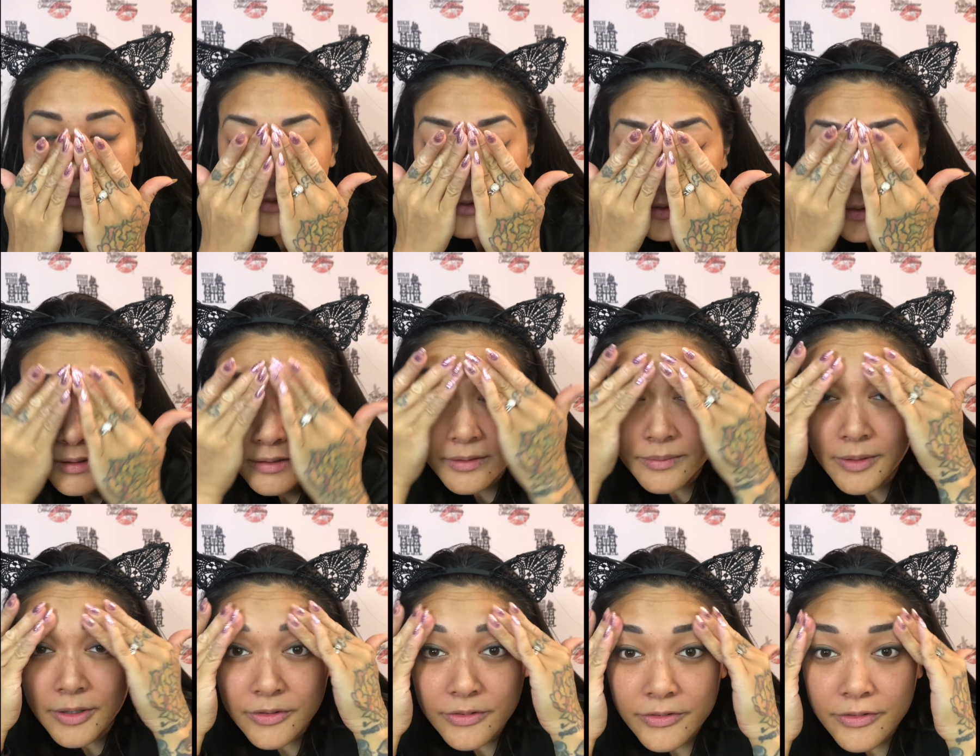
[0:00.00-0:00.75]
This
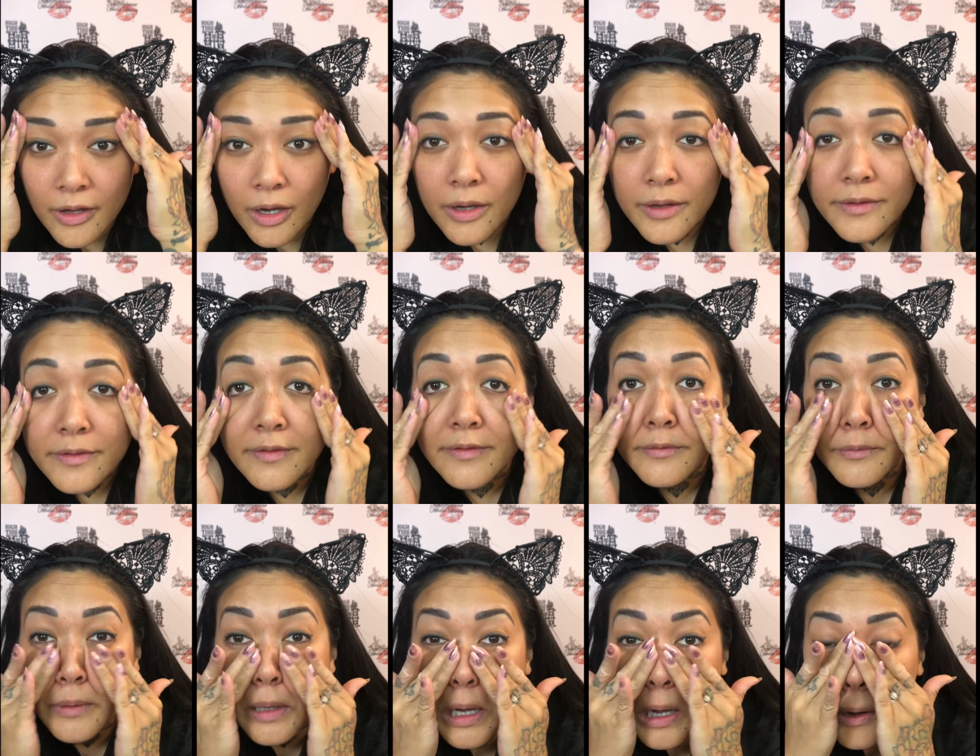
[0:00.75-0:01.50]
smells nice as
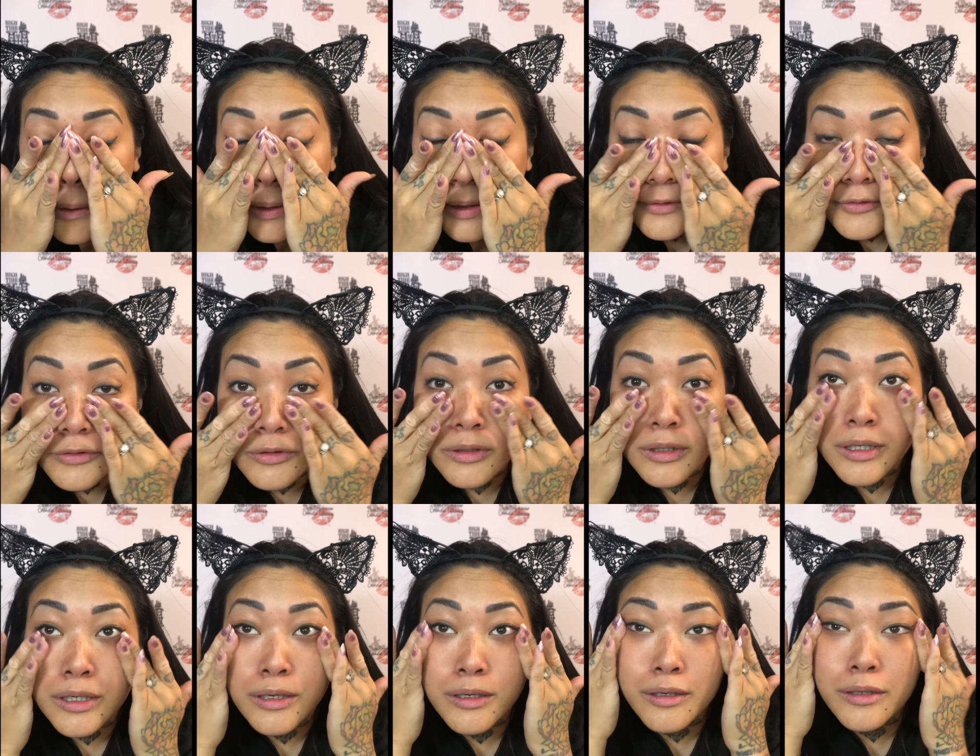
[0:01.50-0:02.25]
well,
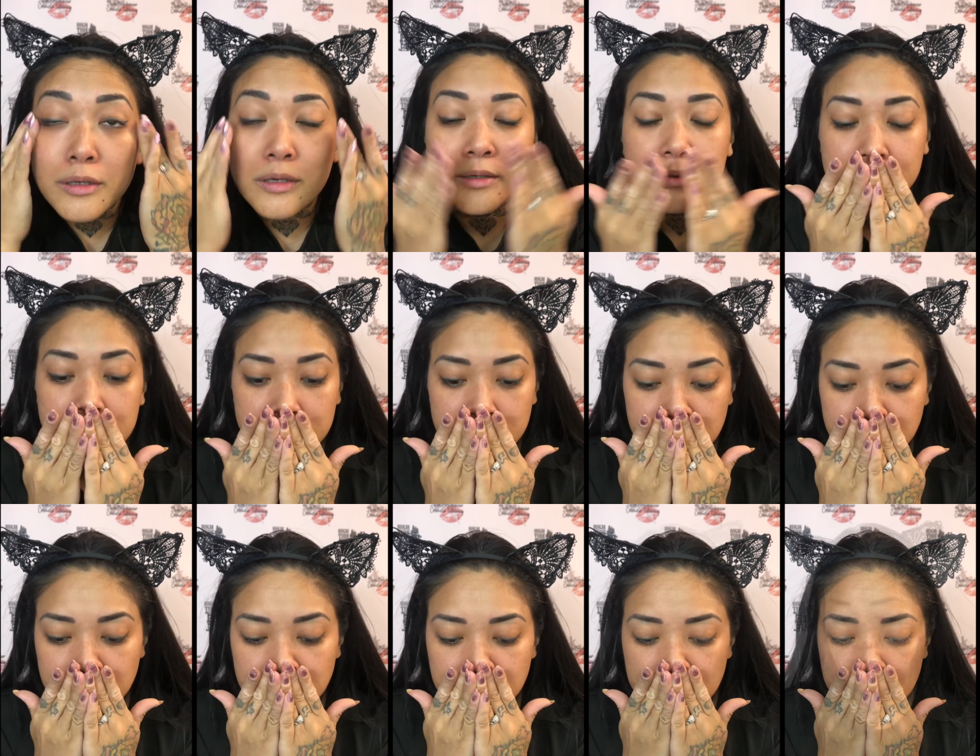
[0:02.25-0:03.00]
actually.
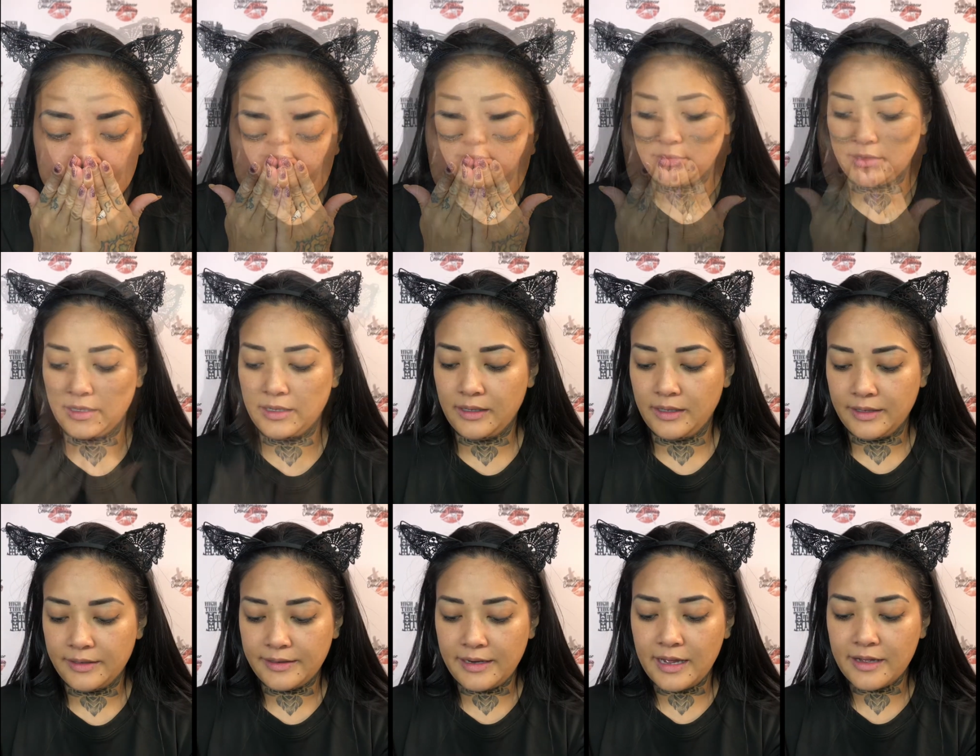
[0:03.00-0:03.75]

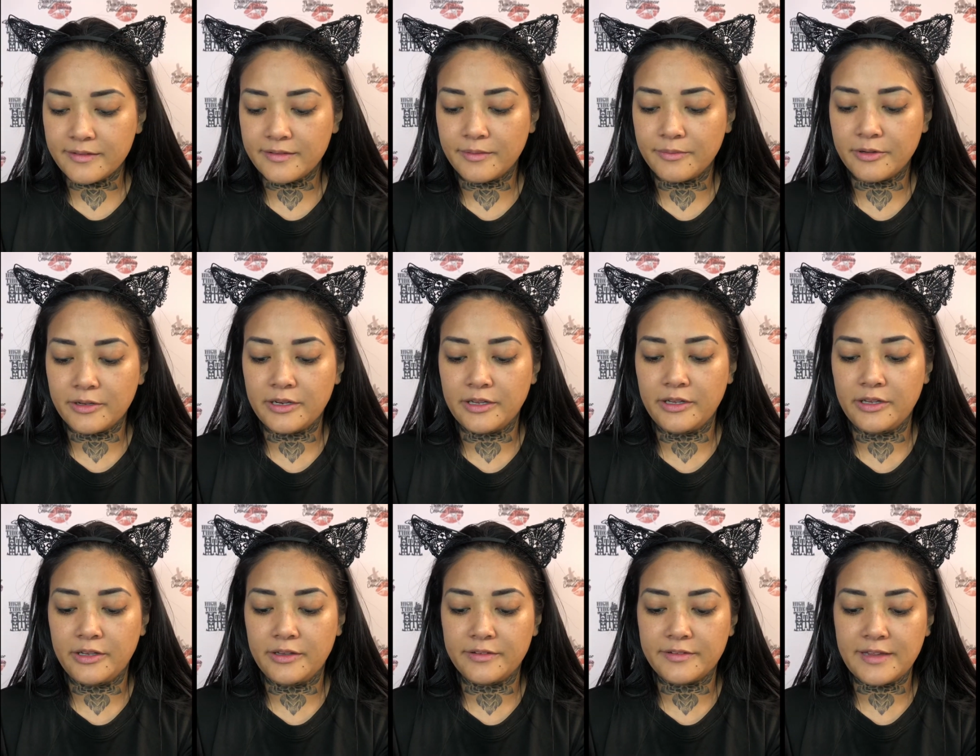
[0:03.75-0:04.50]
Next I'm
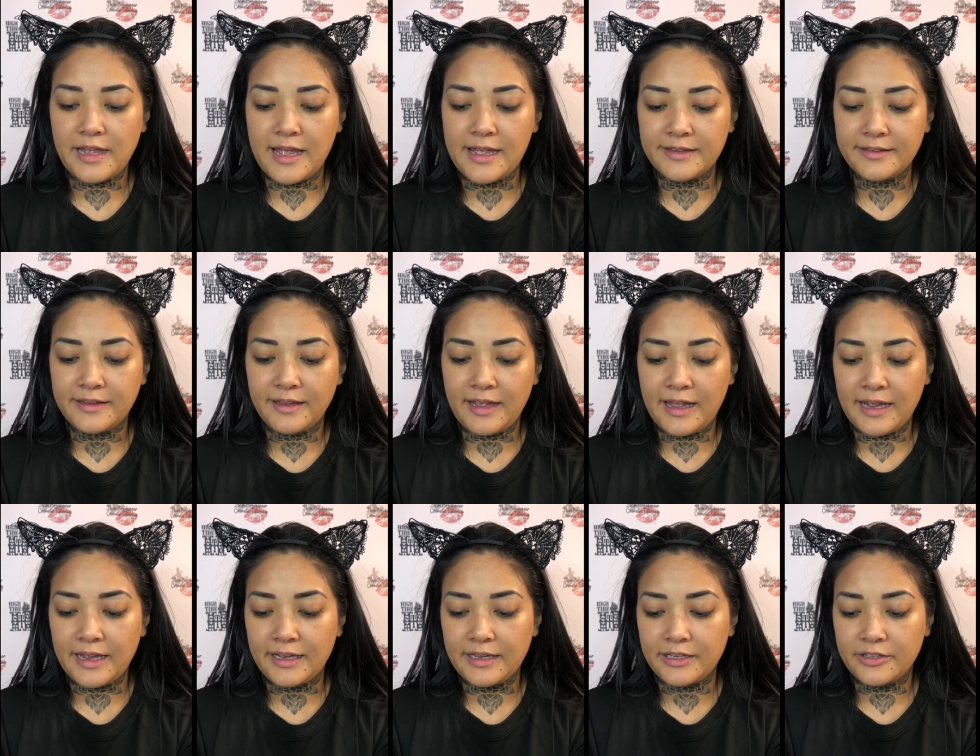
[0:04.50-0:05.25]
going to use the
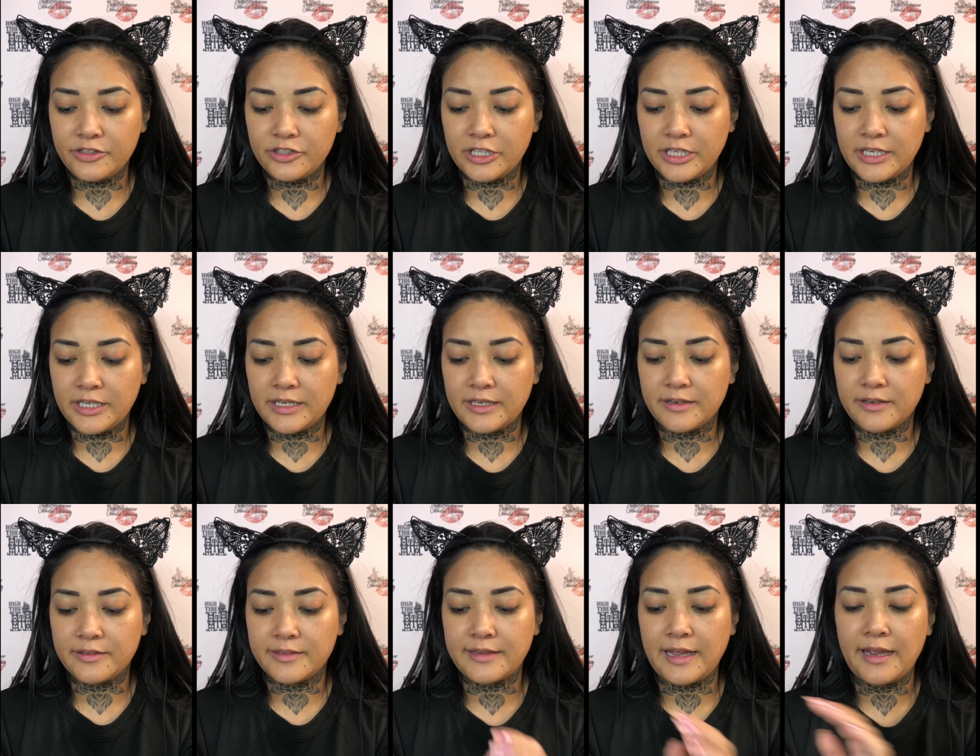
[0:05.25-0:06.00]

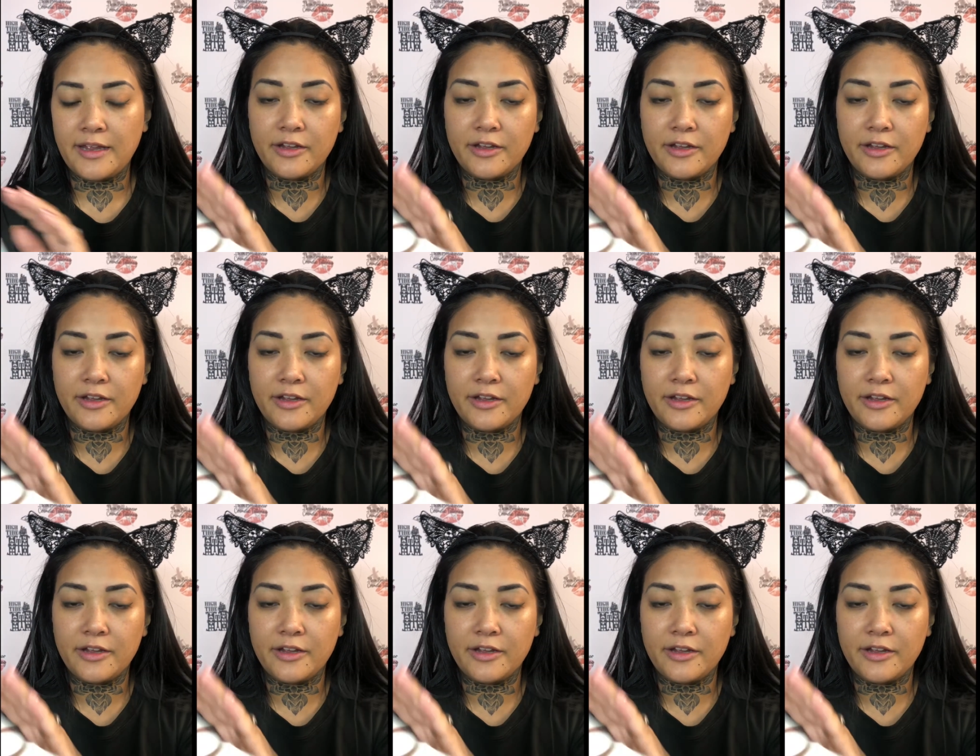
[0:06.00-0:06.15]
anti-aging day